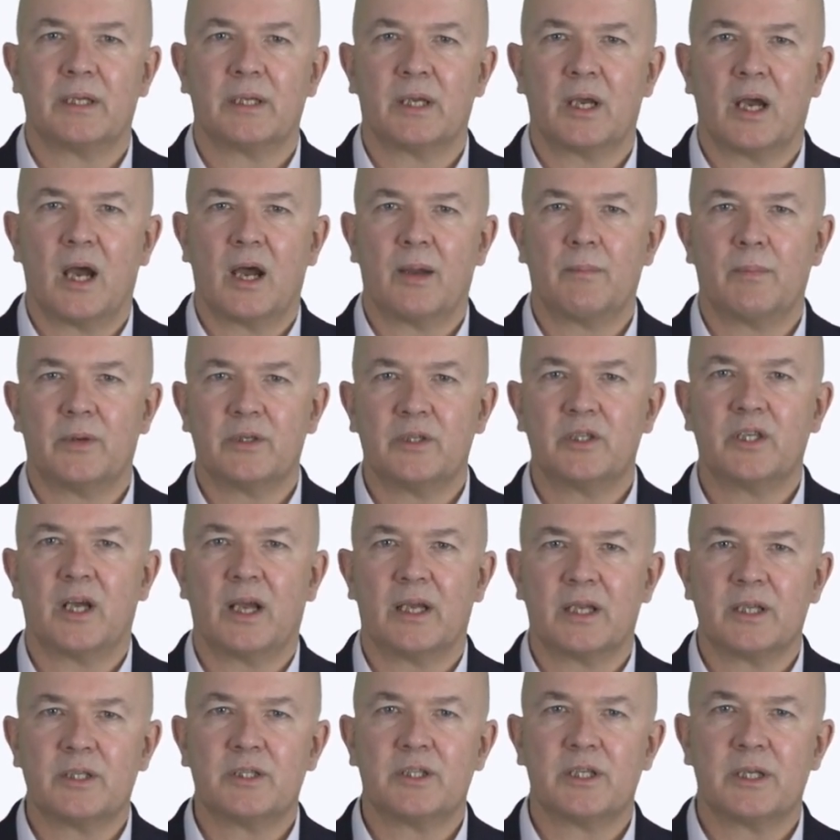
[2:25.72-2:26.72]
Climate
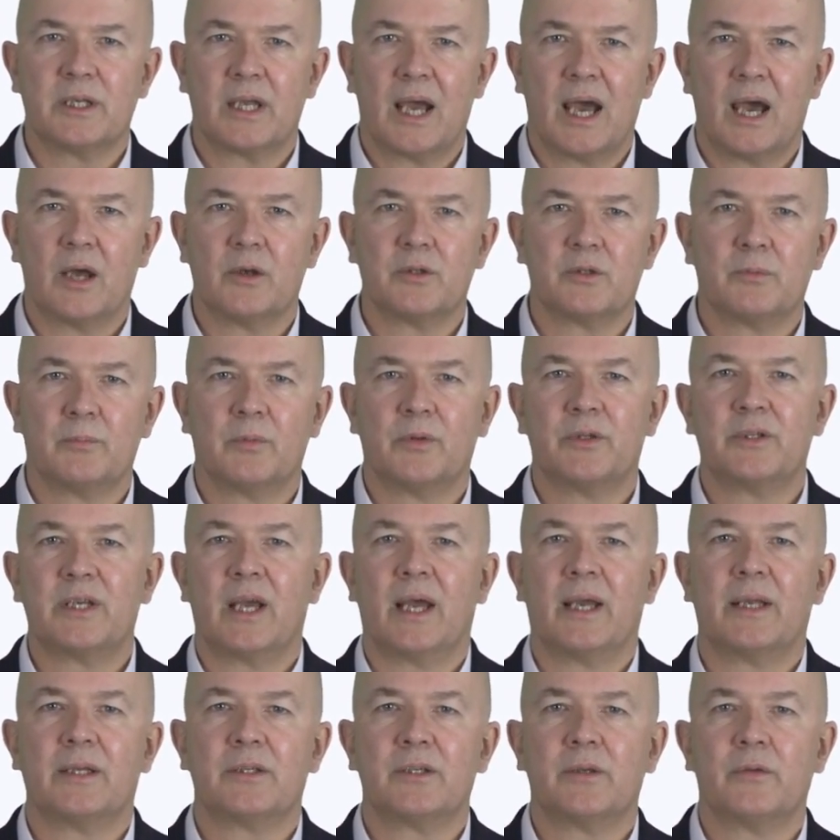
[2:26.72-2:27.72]
change and how to
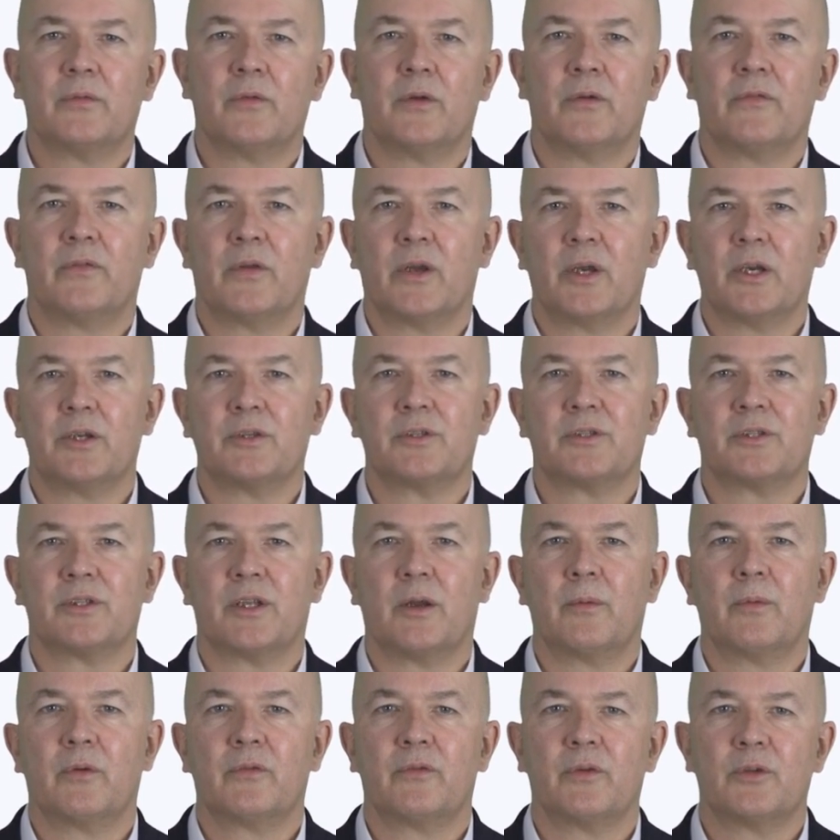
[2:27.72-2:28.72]
protect and reverse
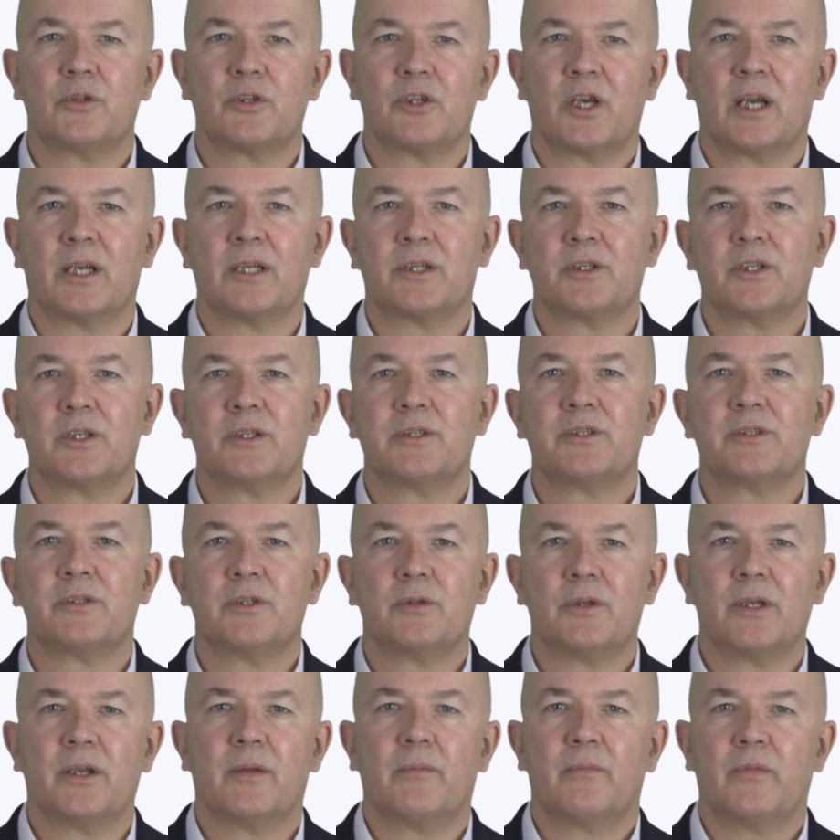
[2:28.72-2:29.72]
some of the changes
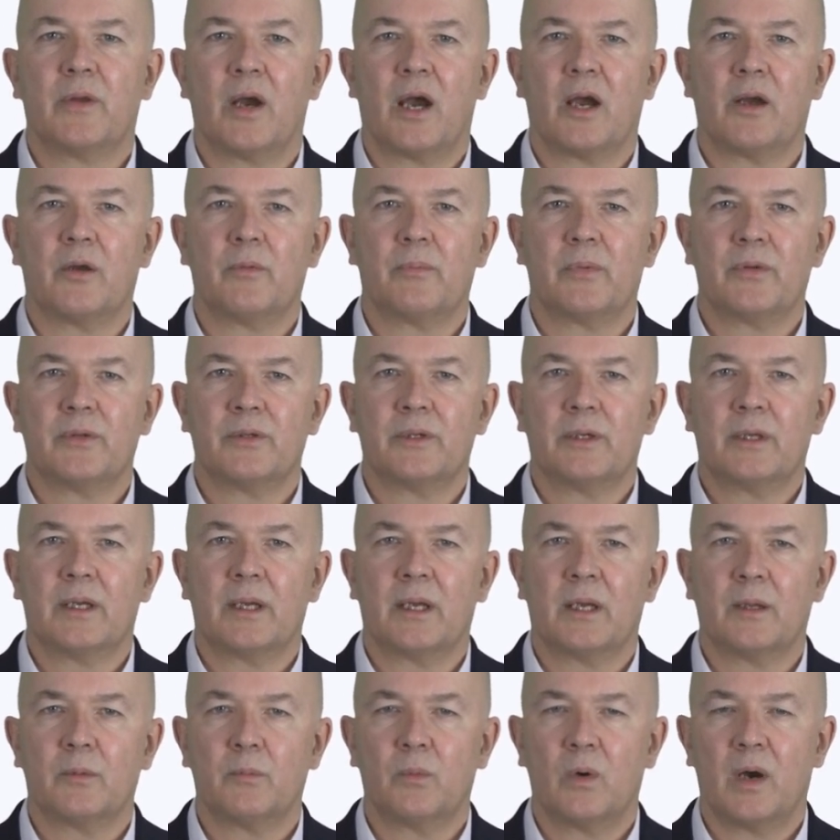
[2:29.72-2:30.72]
to the environment
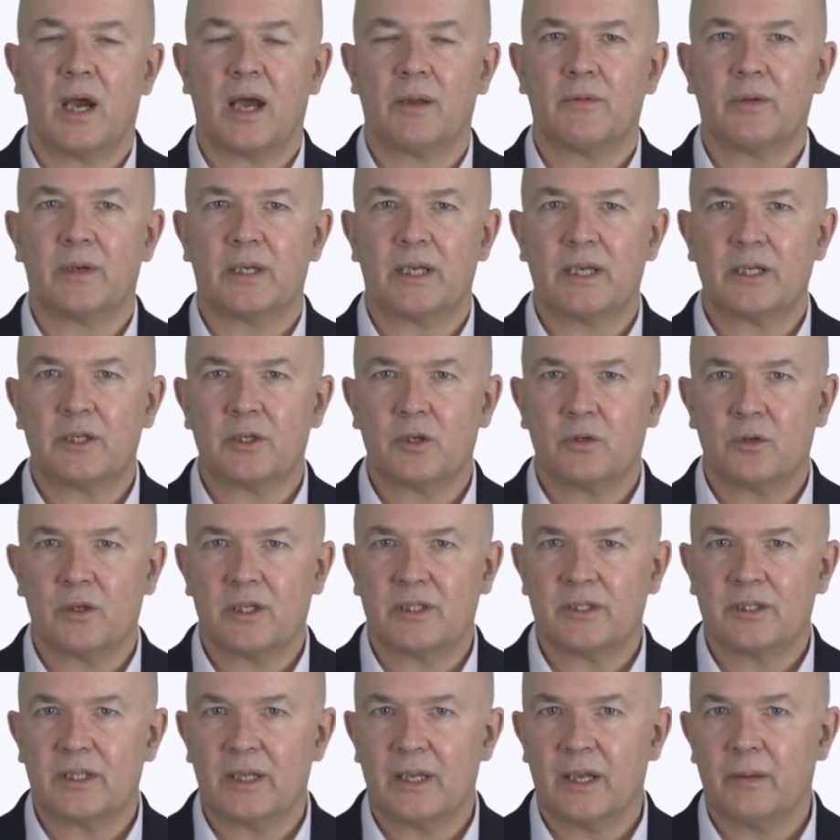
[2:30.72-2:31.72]
will have an
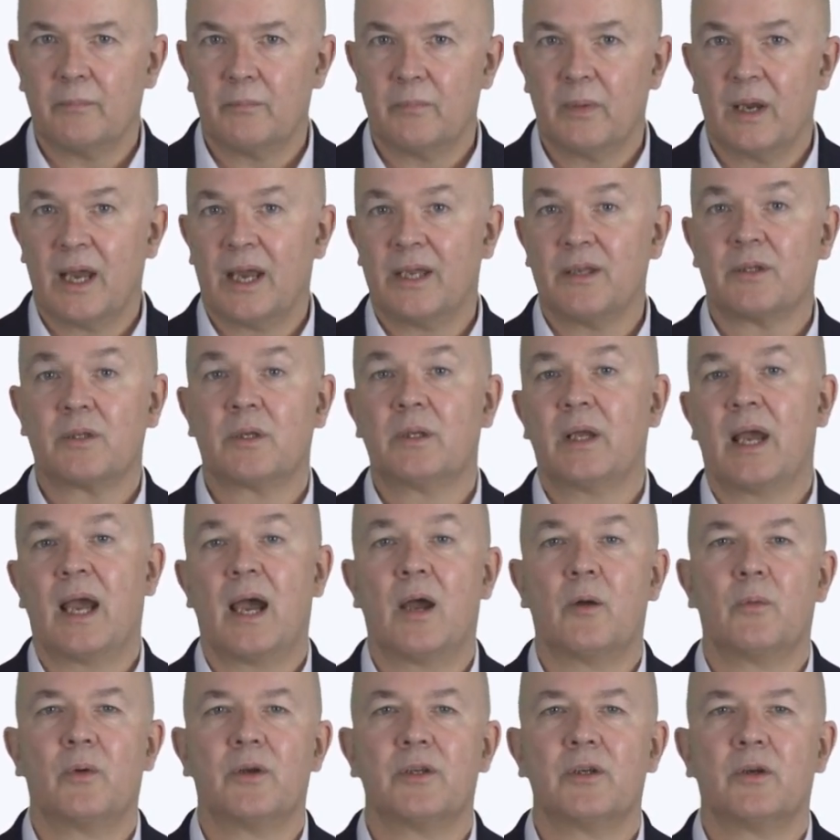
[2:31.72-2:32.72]
increasing impact on
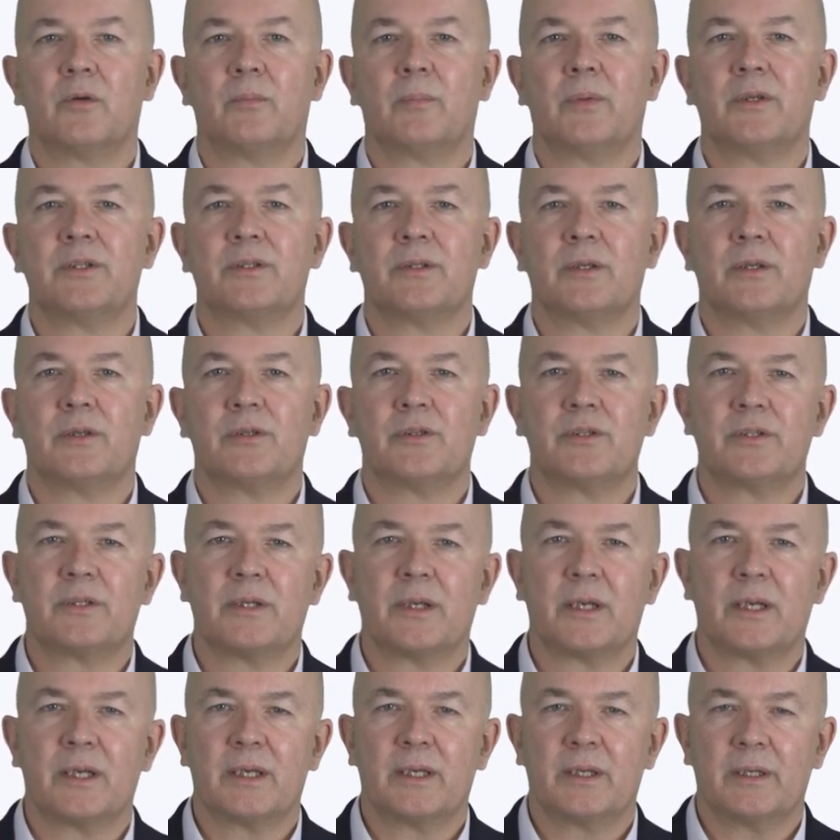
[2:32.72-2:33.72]
how we do business.
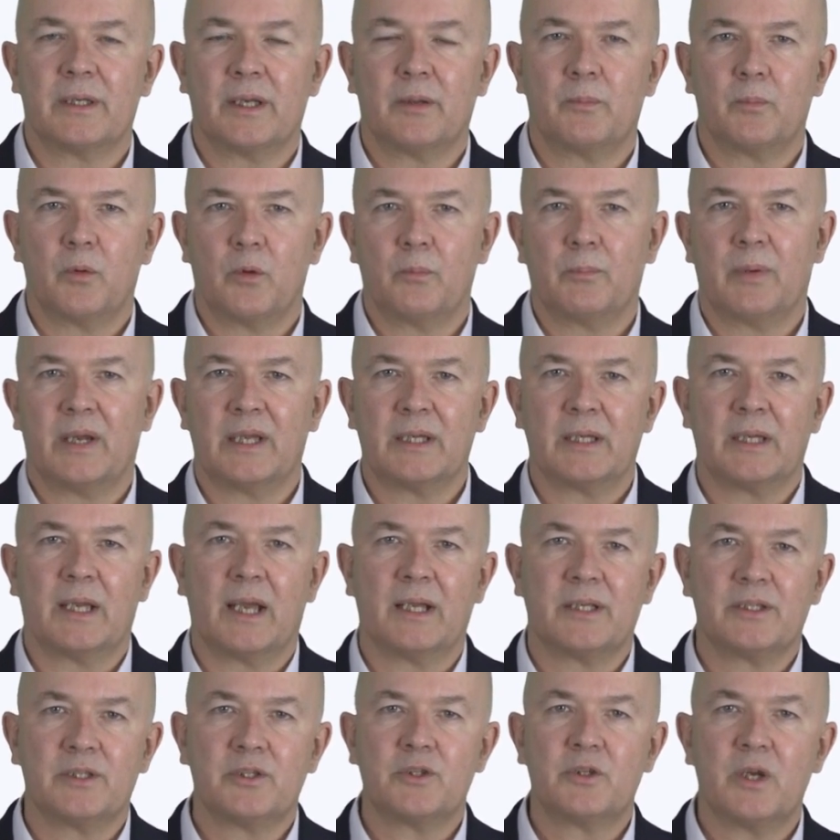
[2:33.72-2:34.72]
It will mean
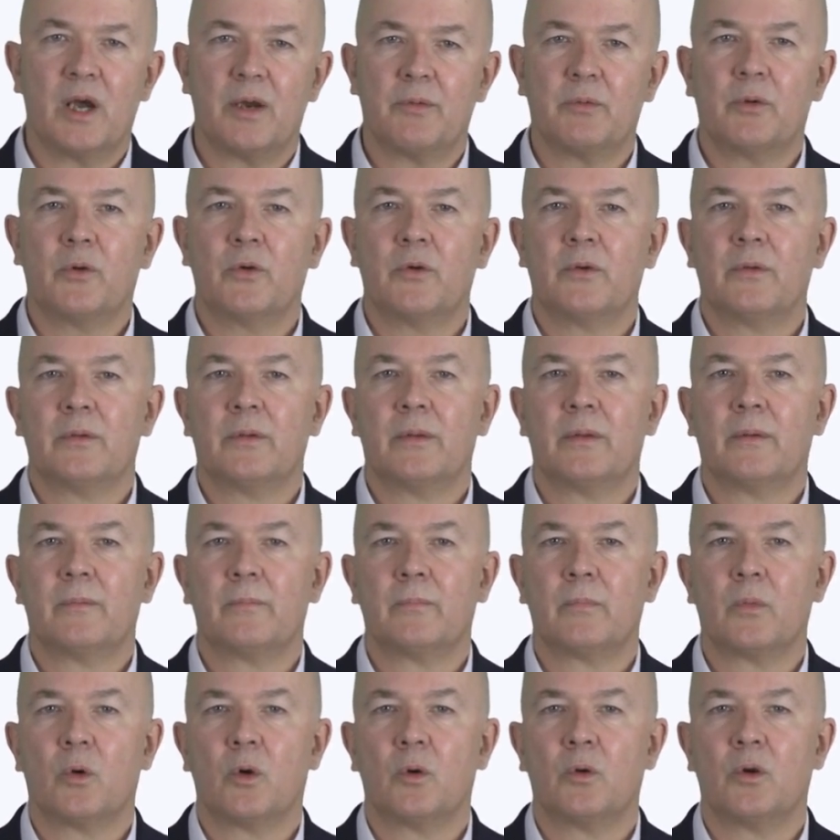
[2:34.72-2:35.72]
less travel,
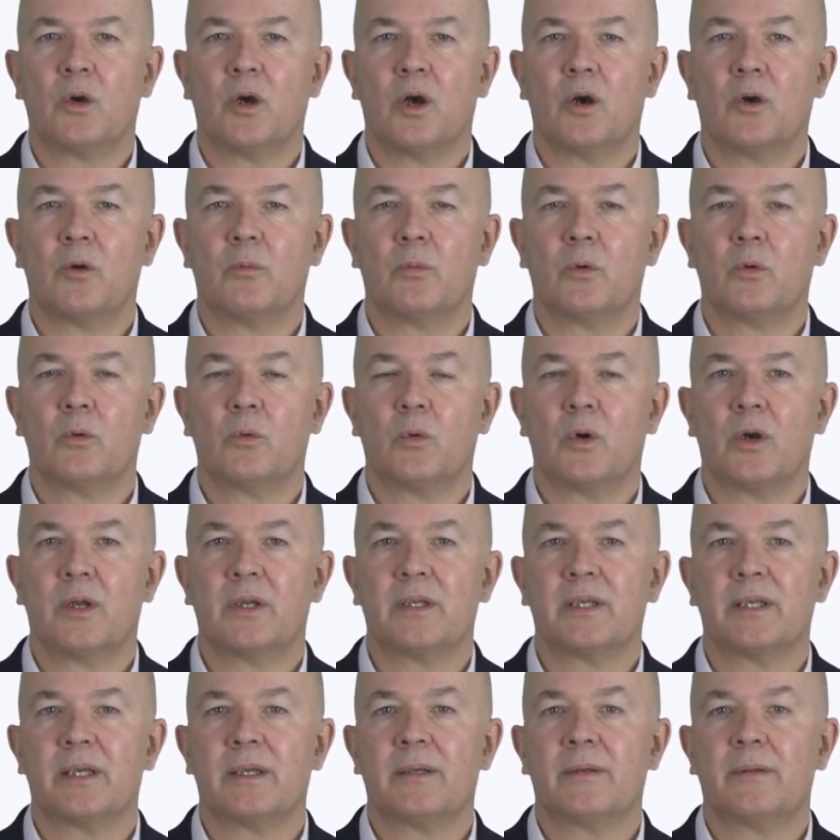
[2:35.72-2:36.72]
more global
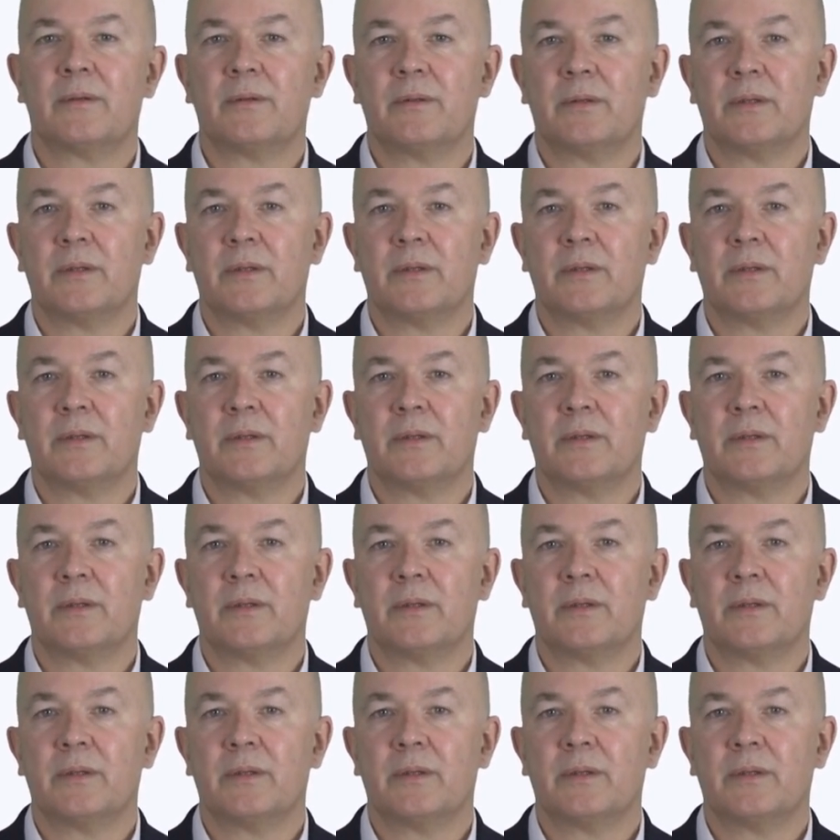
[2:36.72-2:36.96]
working.